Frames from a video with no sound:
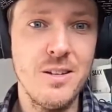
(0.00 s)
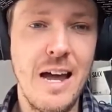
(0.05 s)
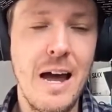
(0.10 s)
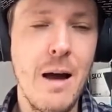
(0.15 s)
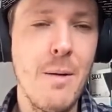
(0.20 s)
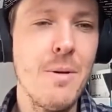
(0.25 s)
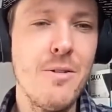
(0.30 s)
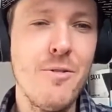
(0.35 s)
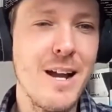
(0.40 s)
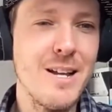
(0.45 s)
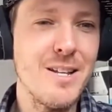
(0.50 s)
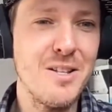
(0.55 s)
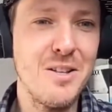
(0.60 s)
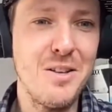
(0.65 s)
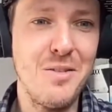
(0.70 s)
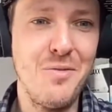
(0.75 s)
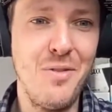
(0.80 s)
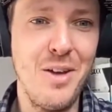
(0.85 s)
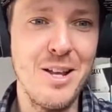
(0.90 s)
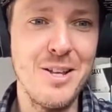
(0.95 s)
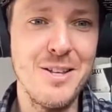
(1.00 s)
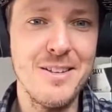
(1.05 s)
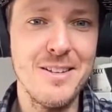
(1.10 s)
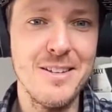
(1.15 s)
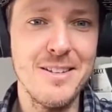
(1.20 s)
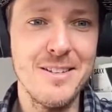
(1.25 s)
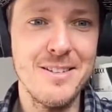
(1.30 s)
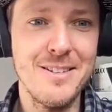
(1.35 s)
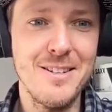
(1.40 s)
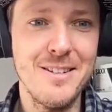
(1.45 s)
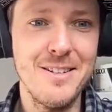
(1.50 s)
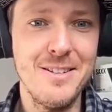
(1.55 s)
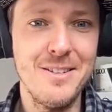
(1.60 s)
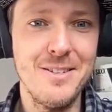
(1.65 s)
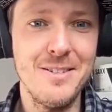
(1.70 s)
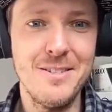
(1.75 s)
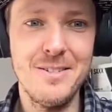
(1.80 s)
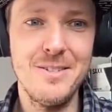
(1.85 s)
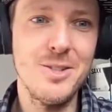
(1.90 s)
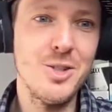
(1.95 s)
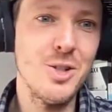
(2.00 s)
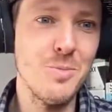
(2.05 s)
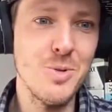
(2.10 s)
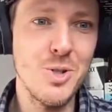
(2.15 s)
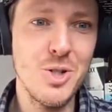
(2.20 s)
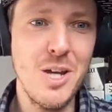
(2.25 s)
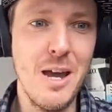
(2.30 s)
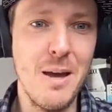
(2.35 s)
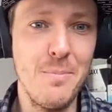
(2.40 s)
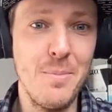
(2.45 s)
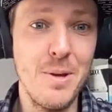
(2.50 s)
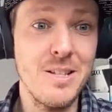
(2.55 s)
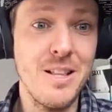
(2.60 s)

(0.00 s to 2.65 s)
How many riders do you think jump ship?